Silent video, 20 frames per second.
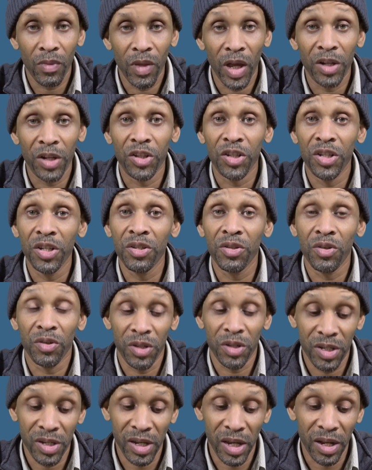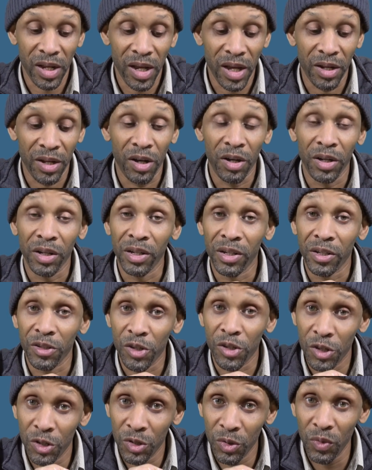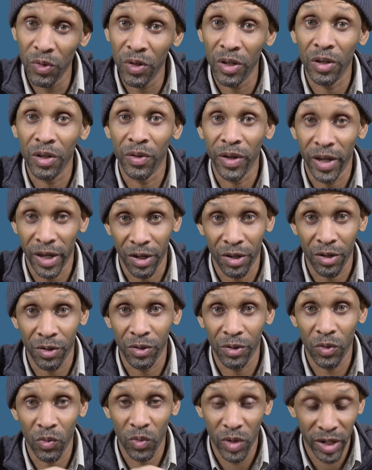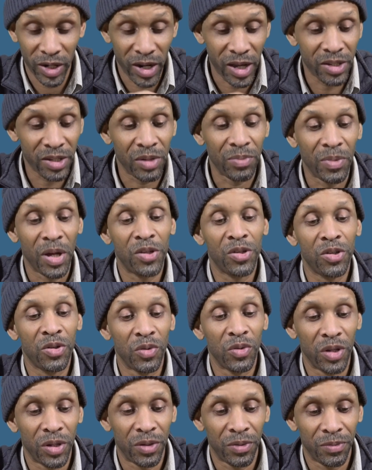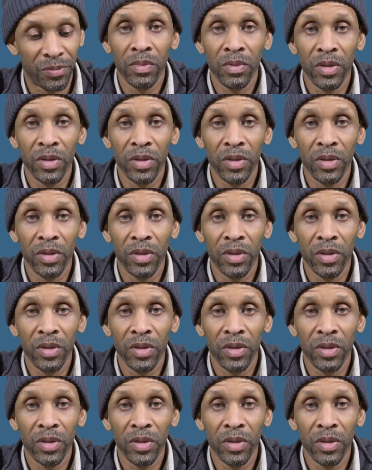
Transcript: And she's gonna say that on the studio Echo, the one that's in my studio.